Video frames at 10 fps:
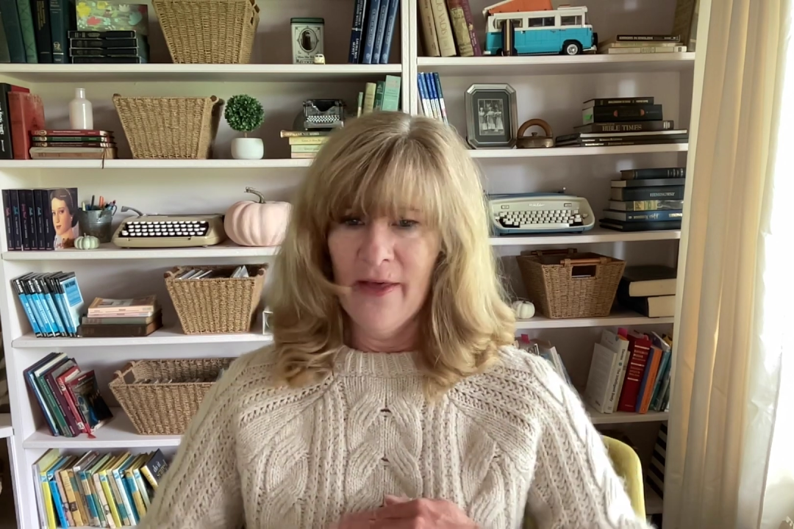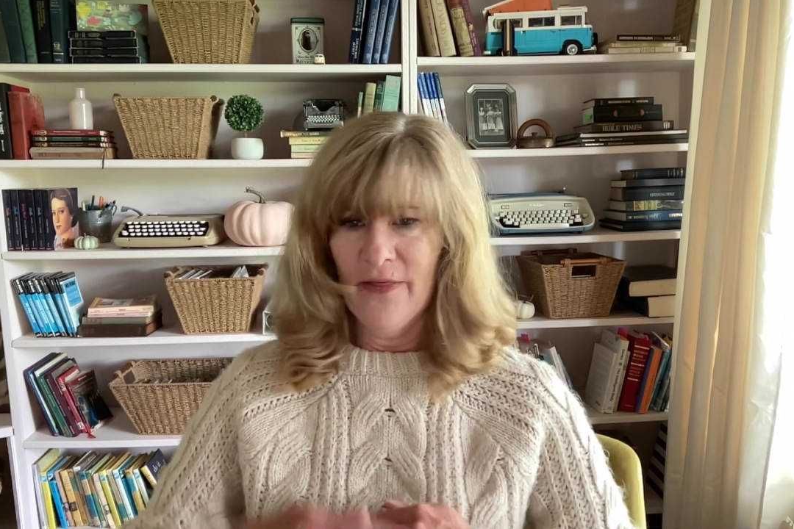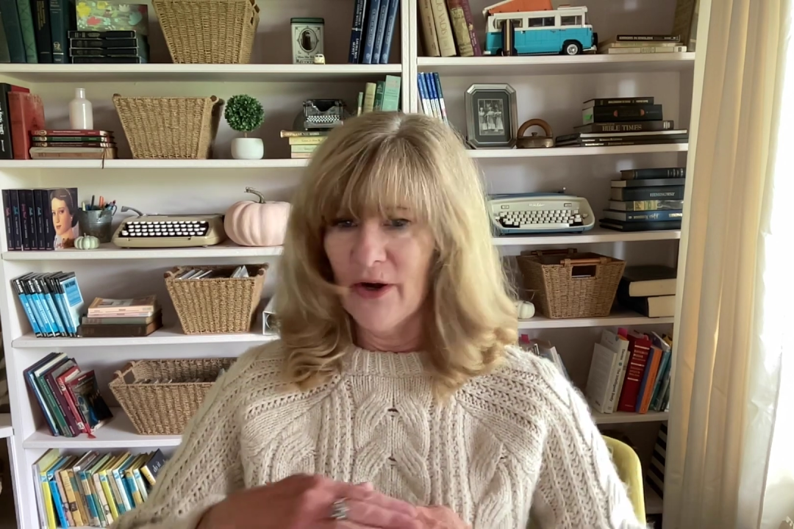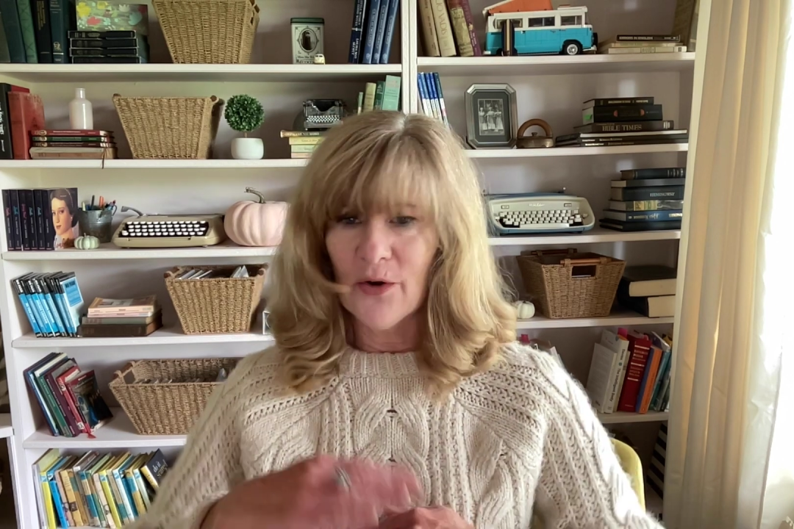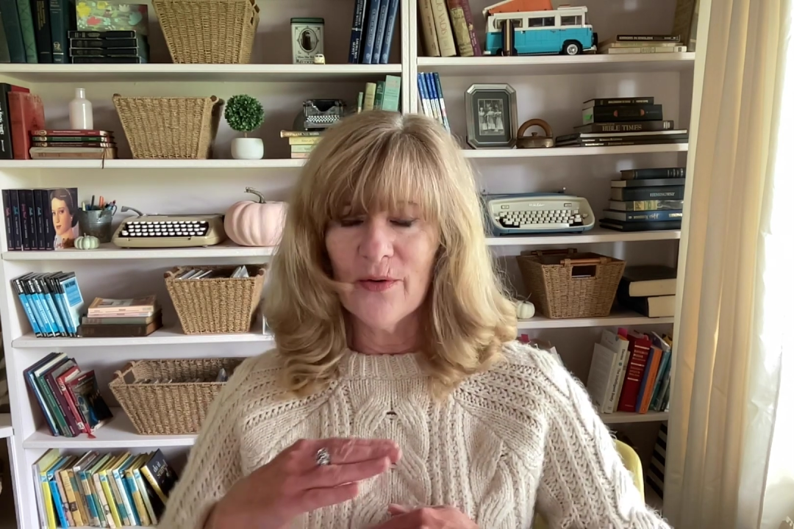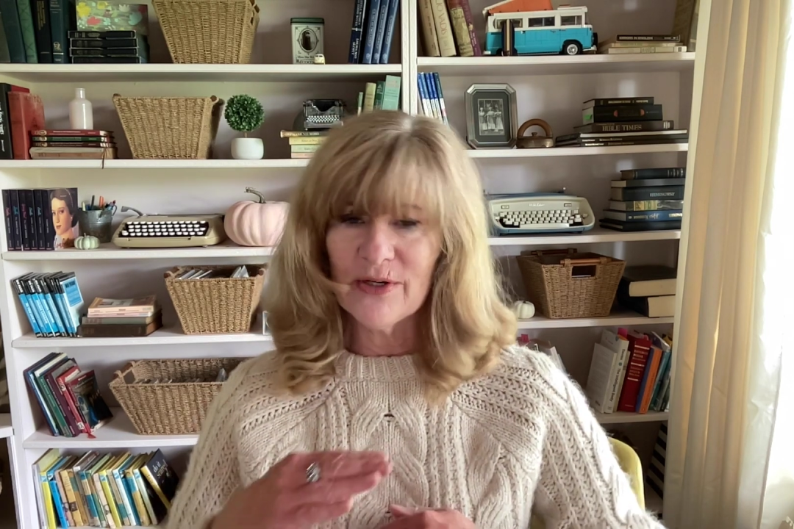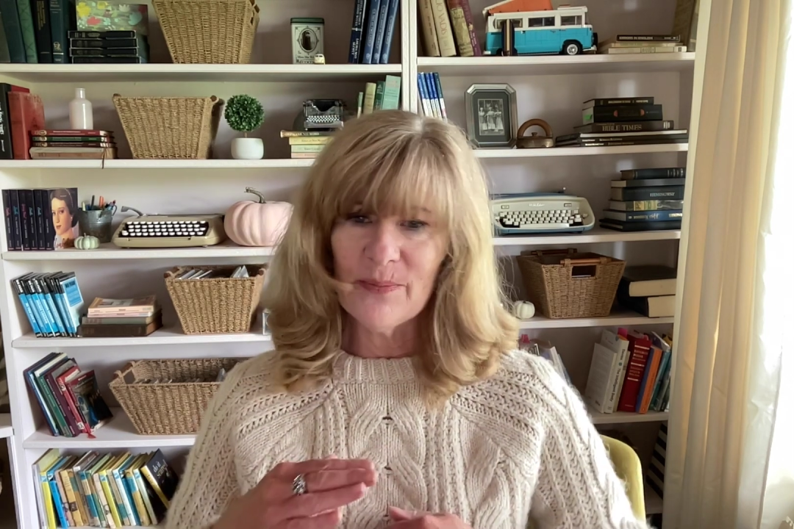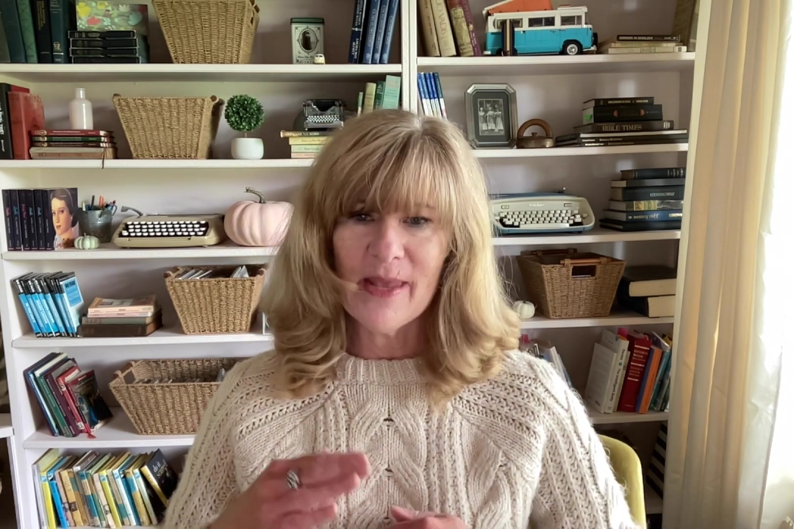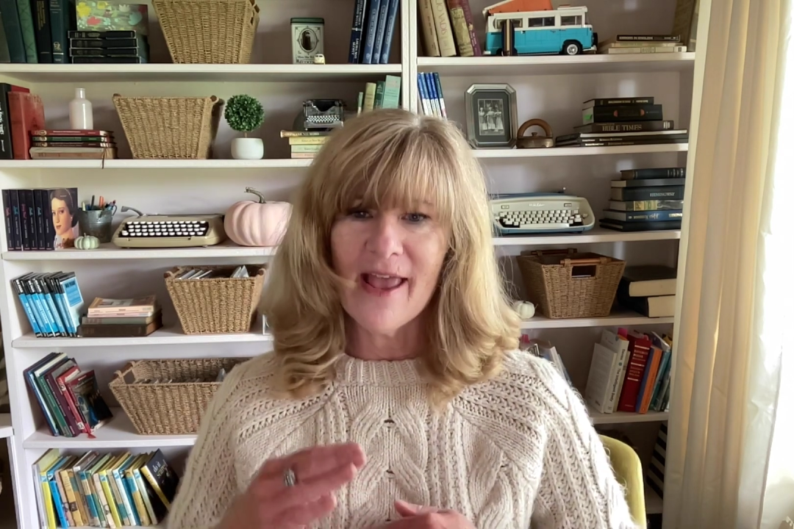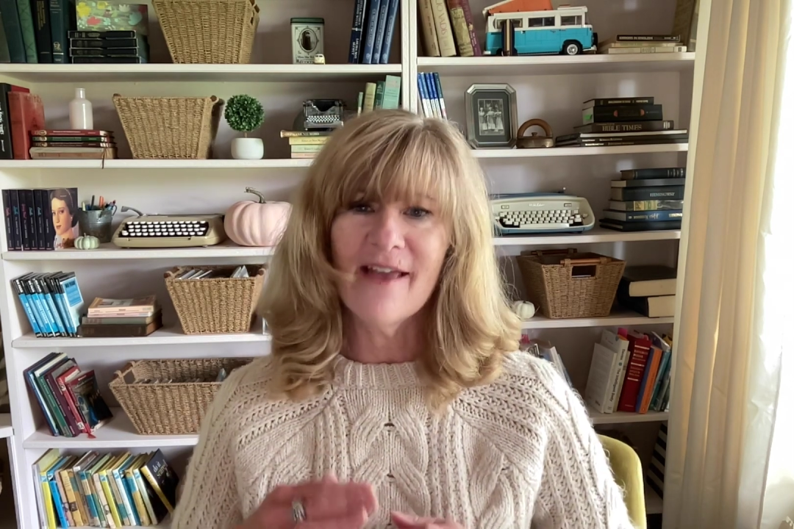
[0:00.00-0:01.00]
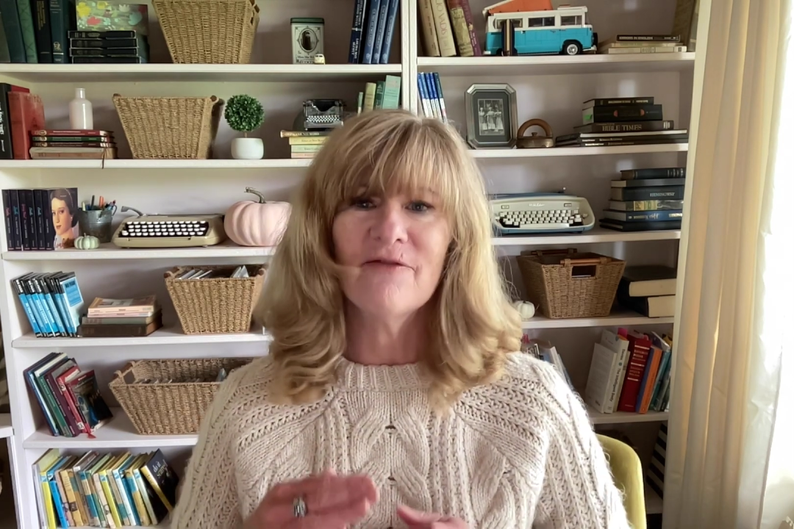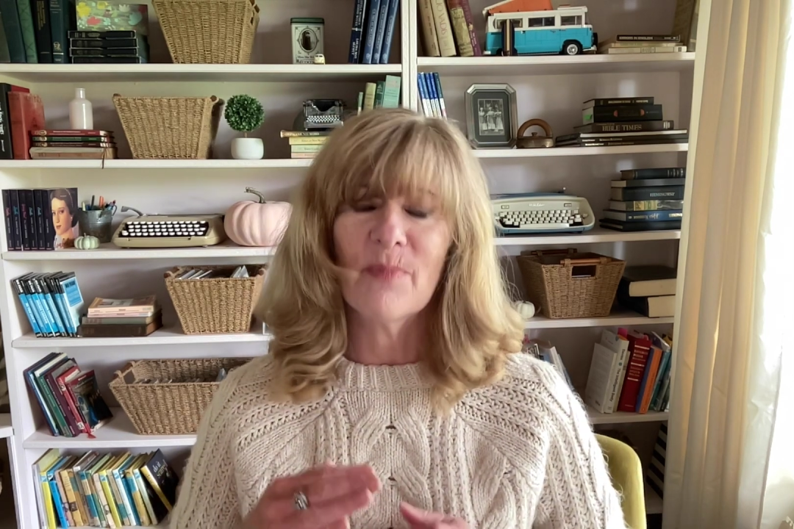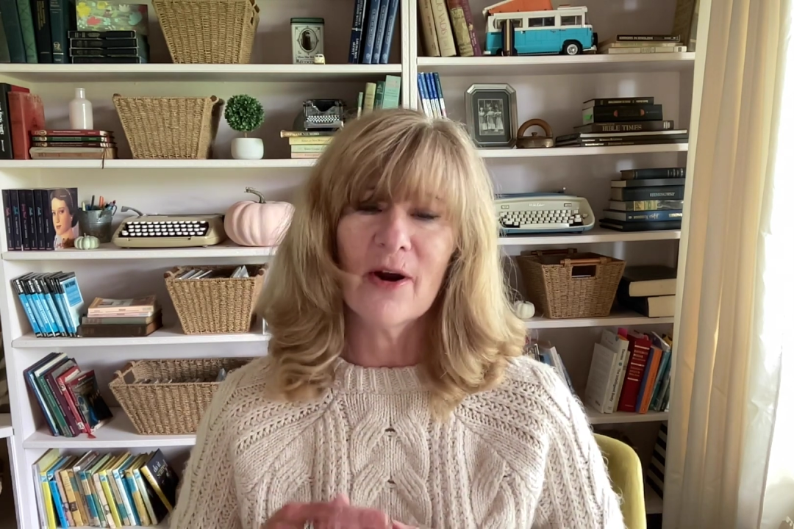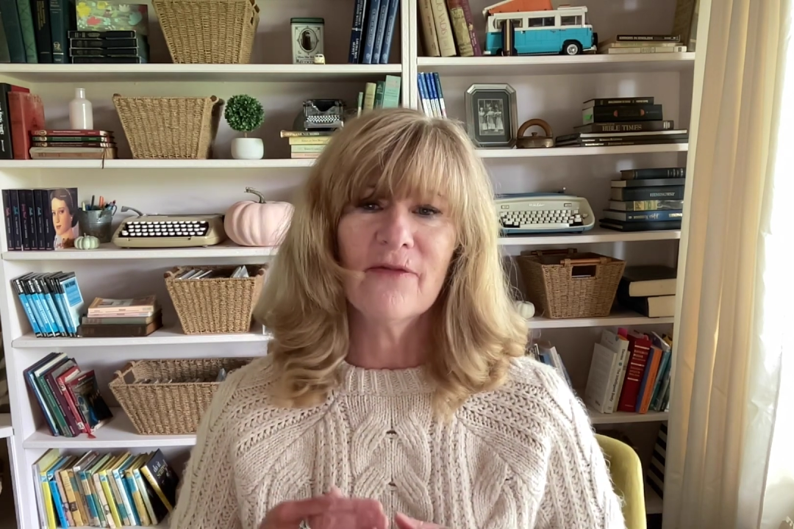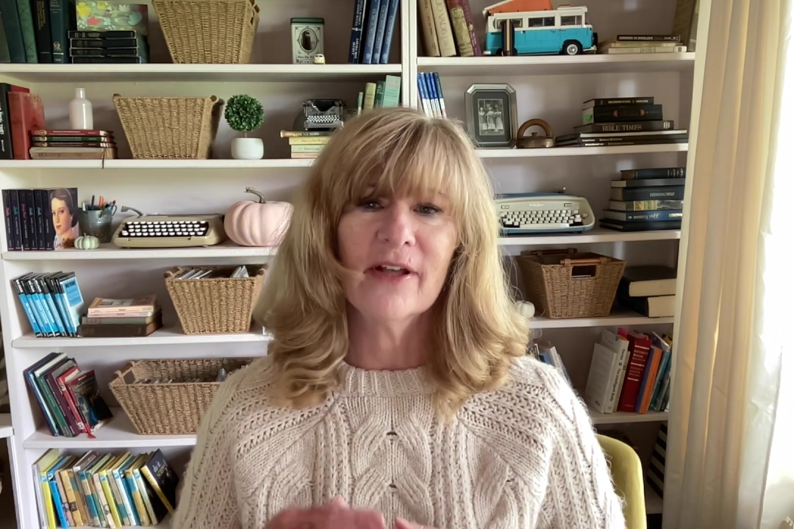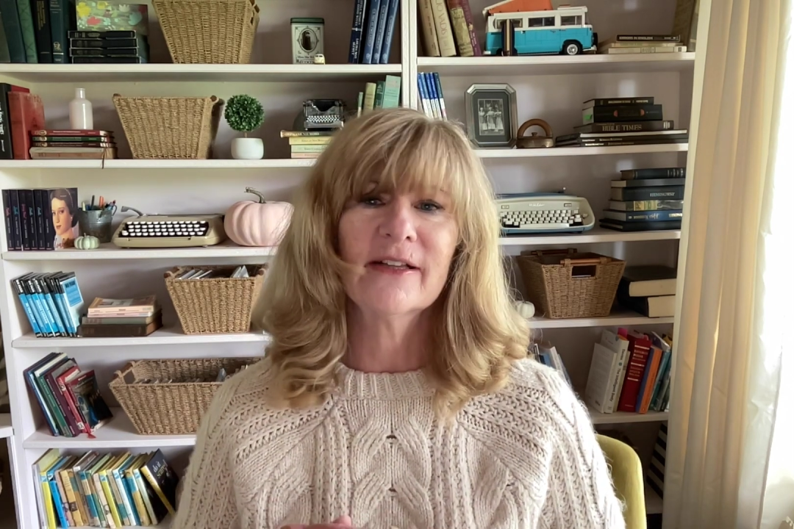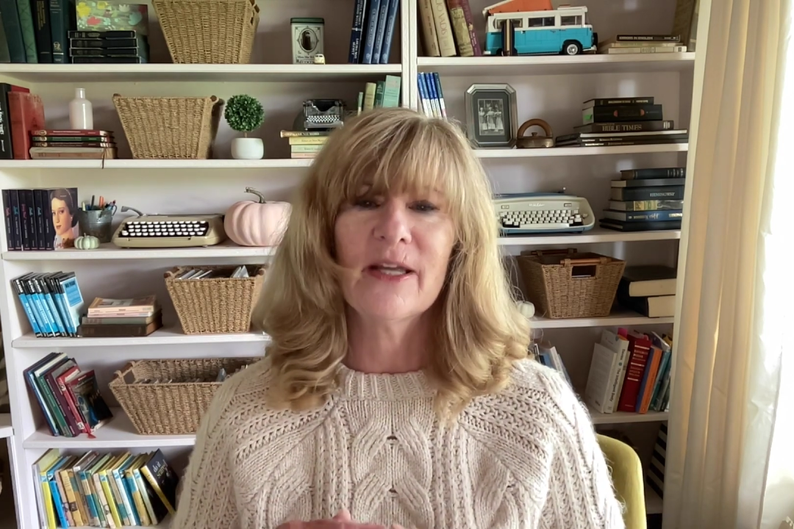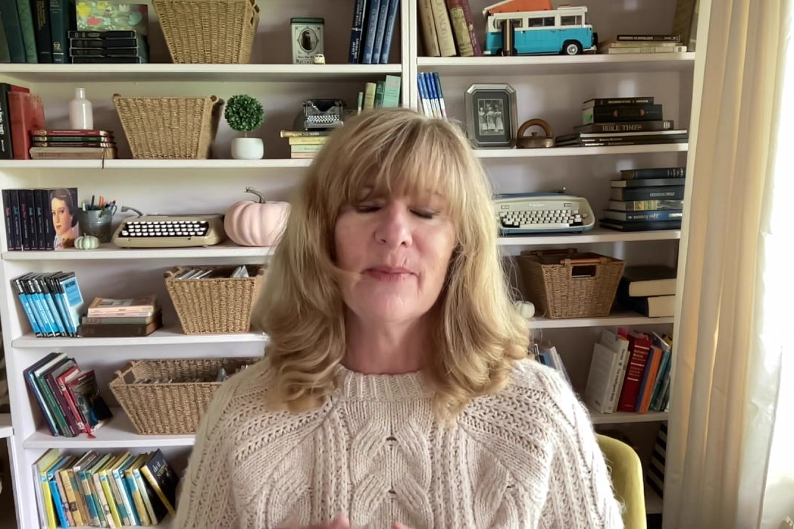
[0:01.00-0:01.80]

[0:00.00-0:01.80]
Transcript: they're going to behave perfectly